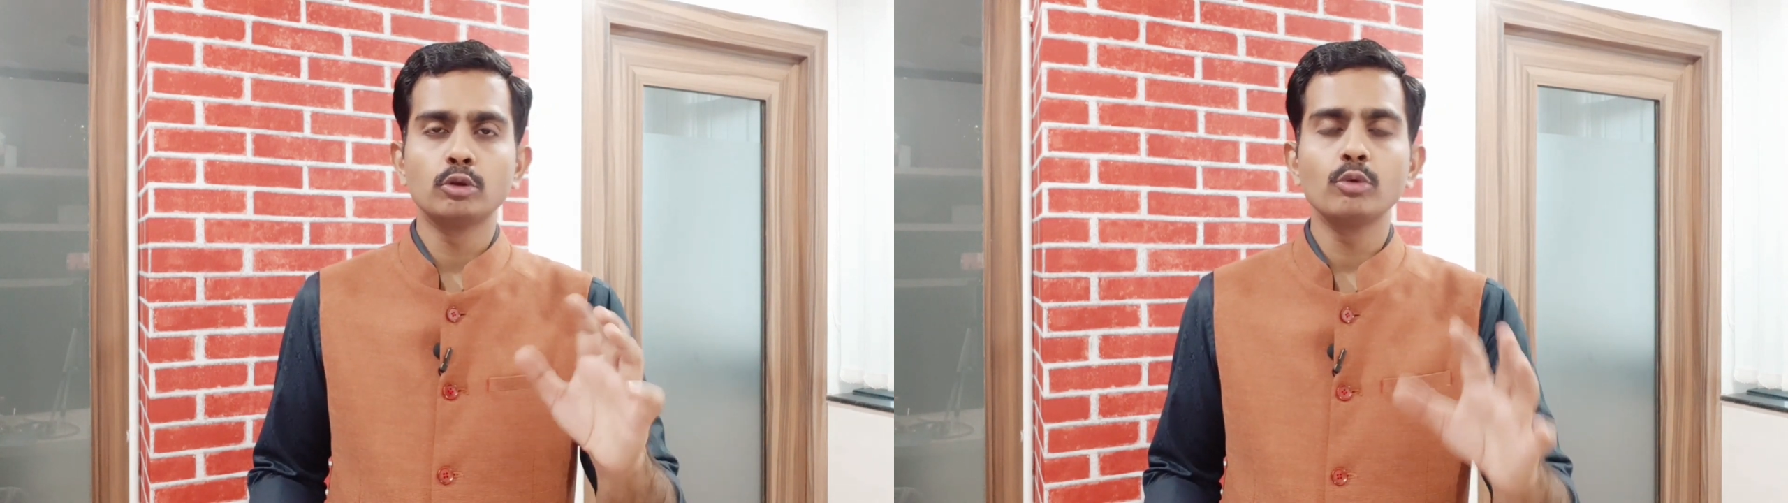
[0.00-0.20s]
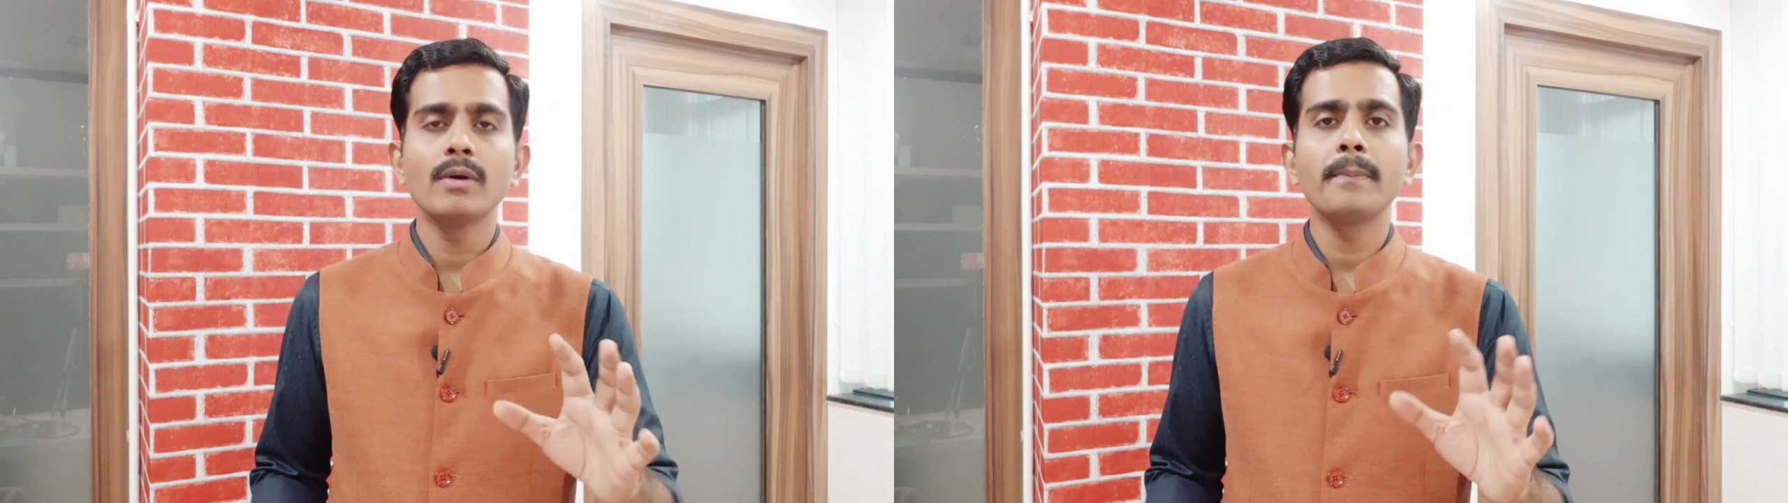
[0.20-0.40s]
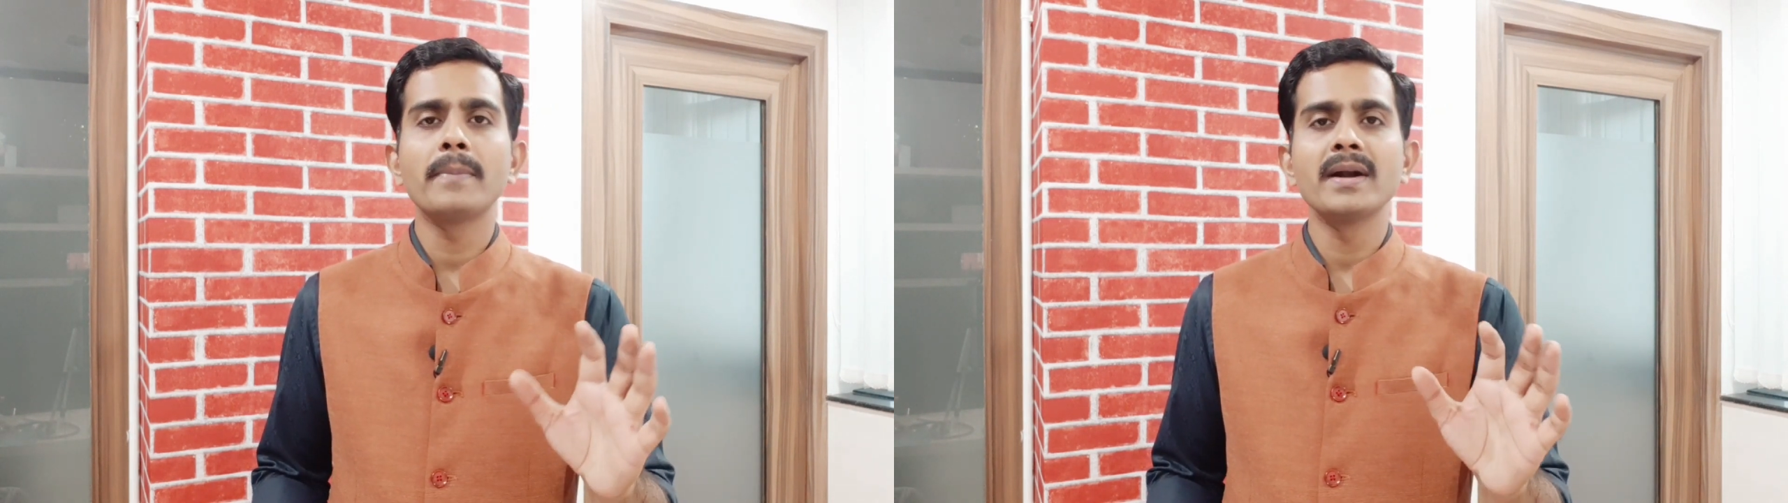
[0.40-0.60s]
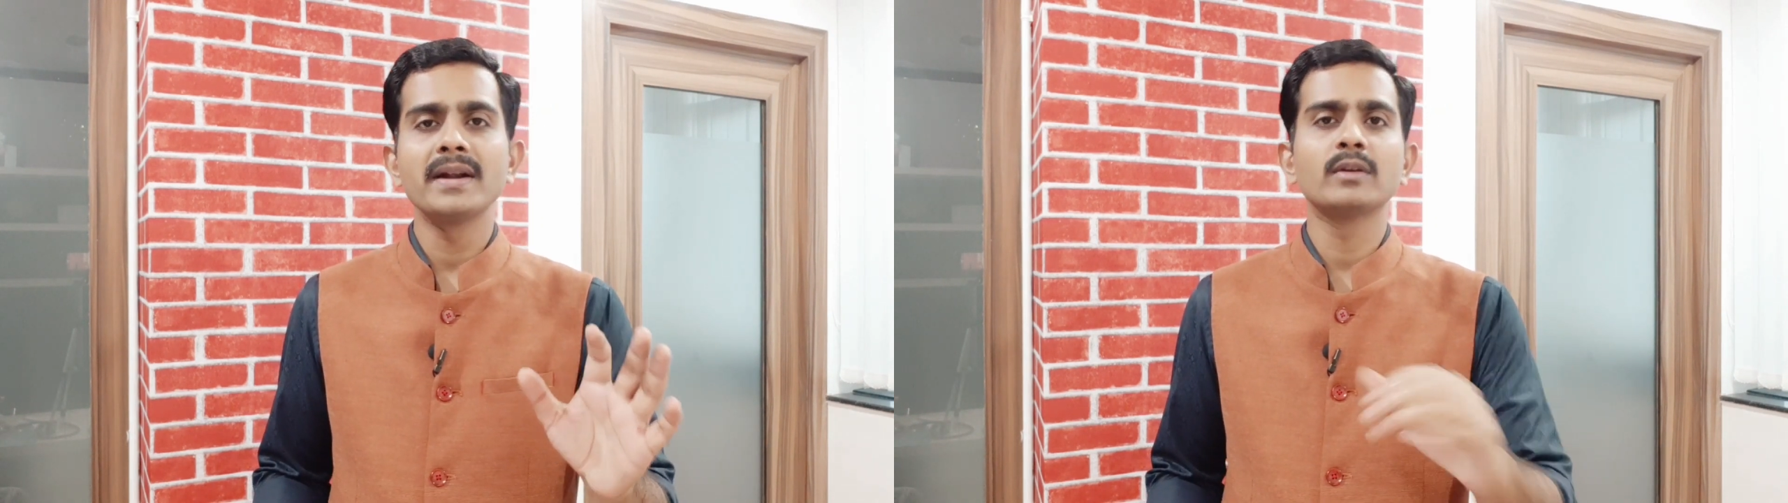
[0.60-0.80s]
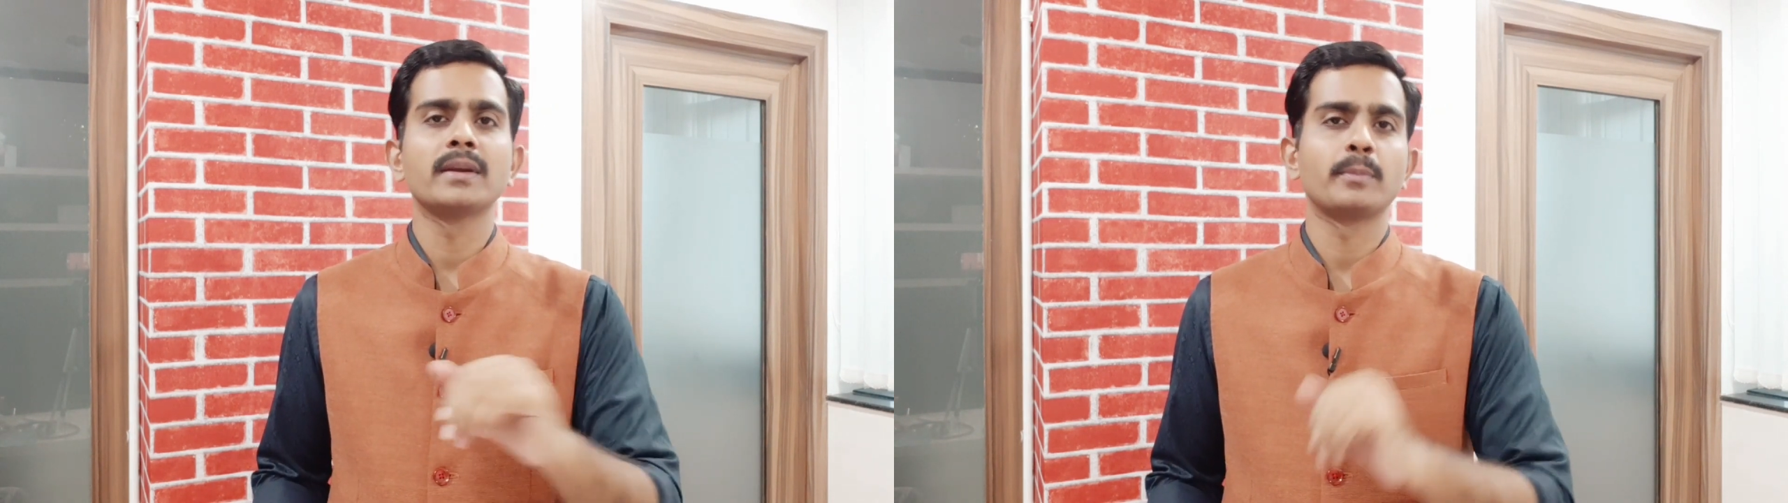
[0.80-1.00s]
through a
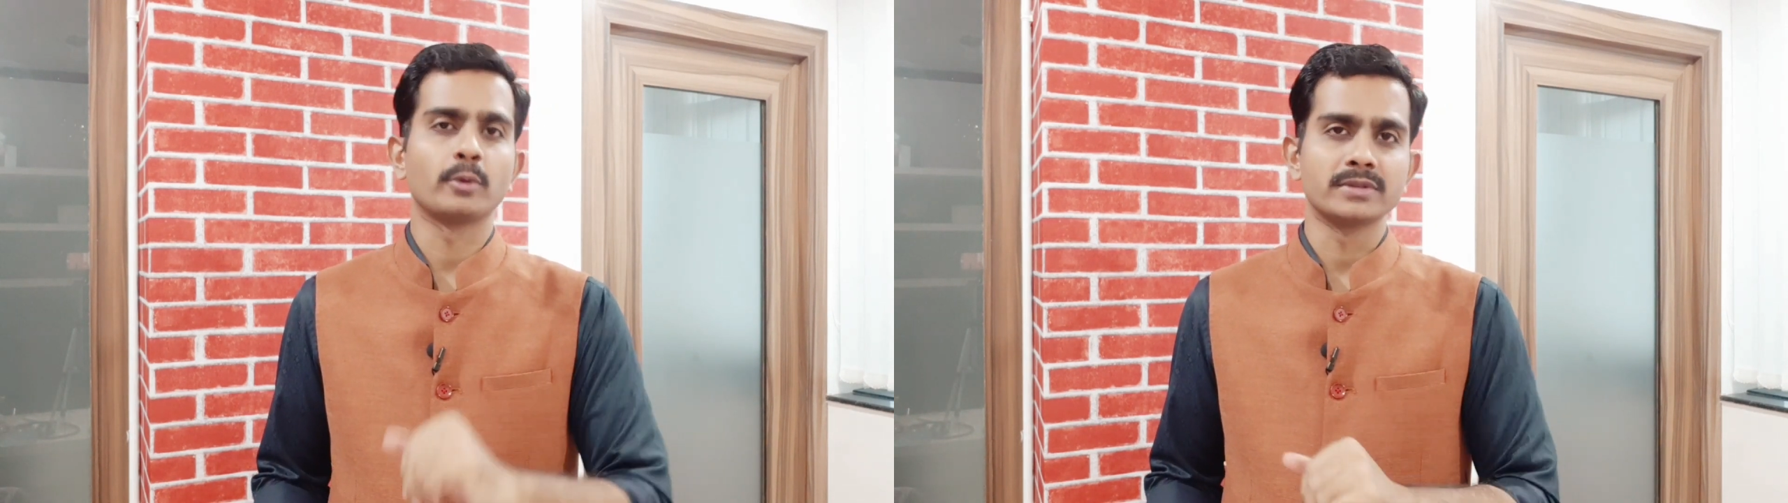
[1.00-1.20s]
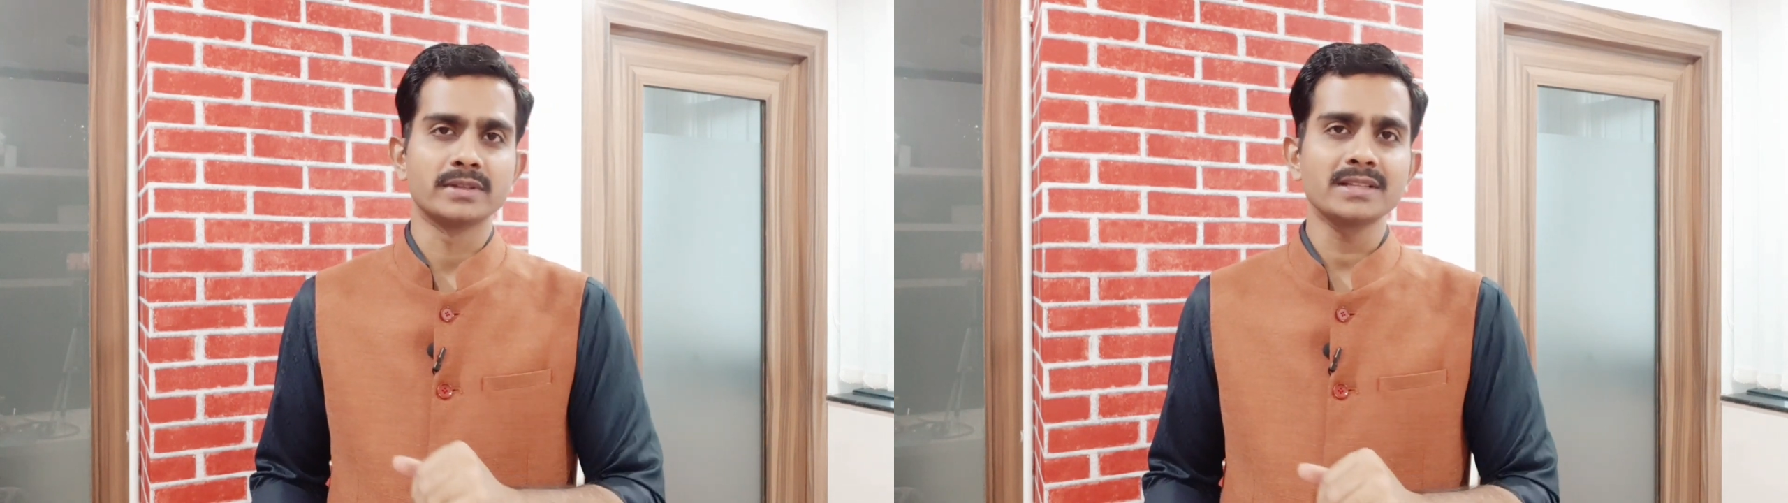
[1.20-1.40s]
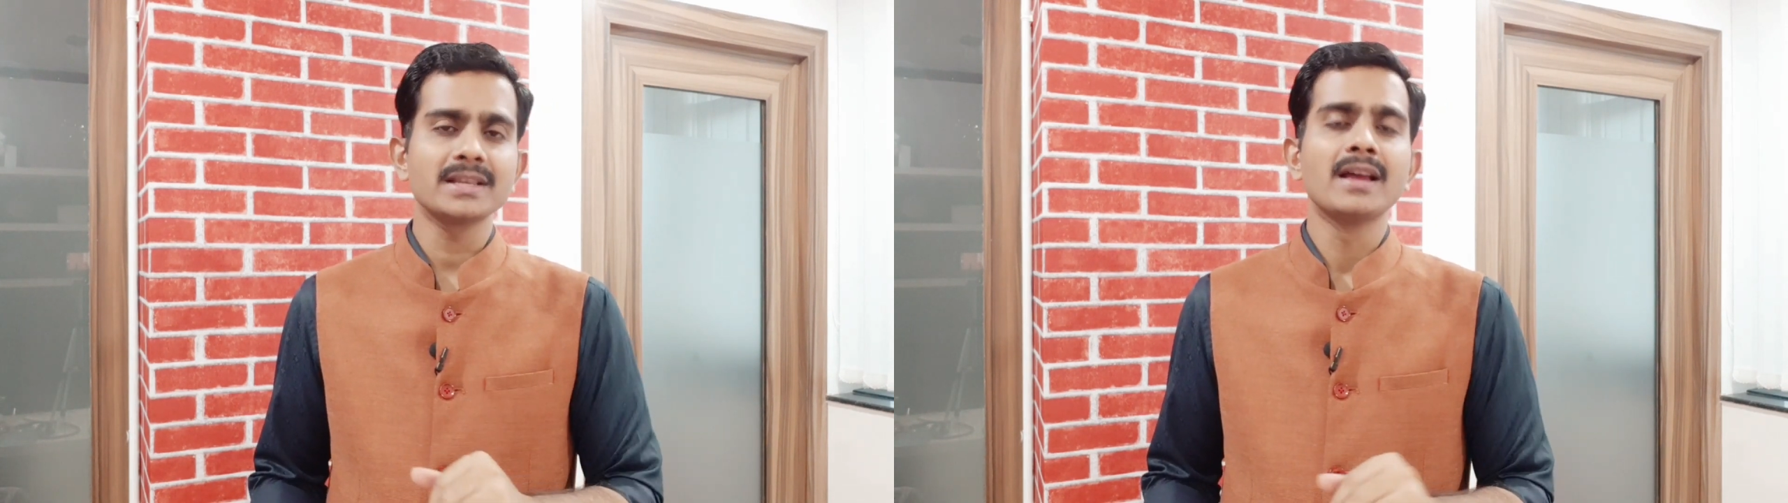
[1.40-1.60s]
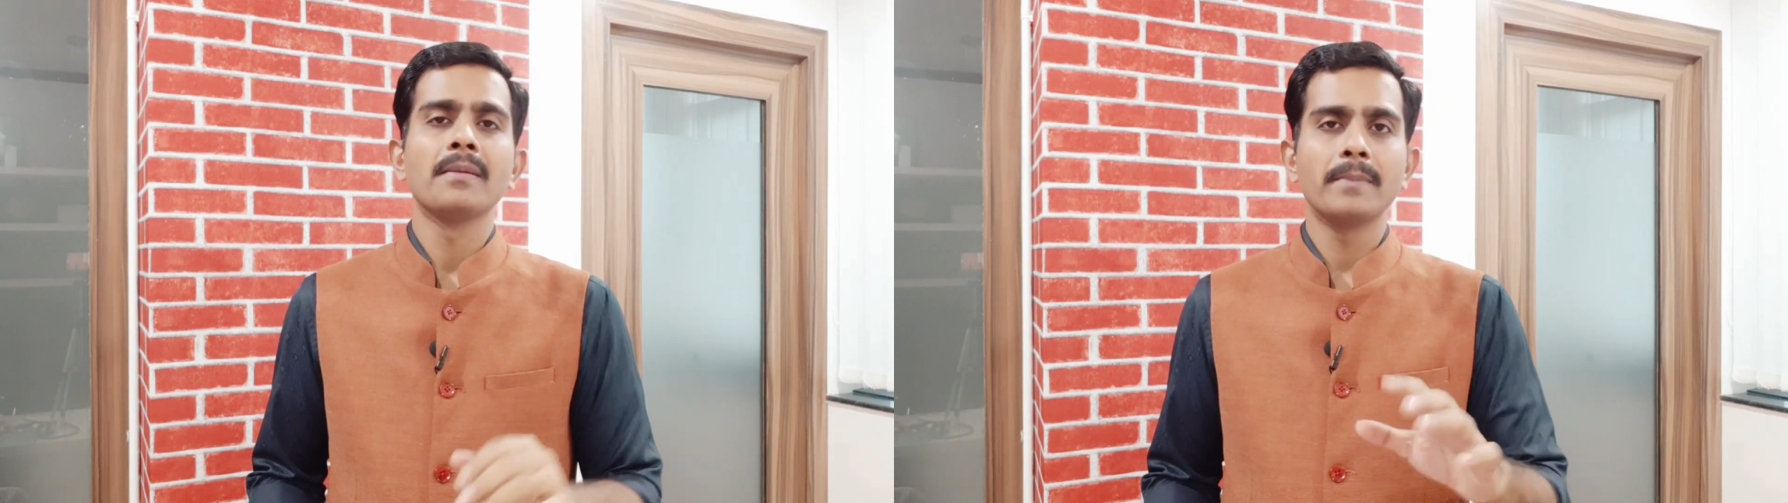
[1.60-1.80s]
particular process,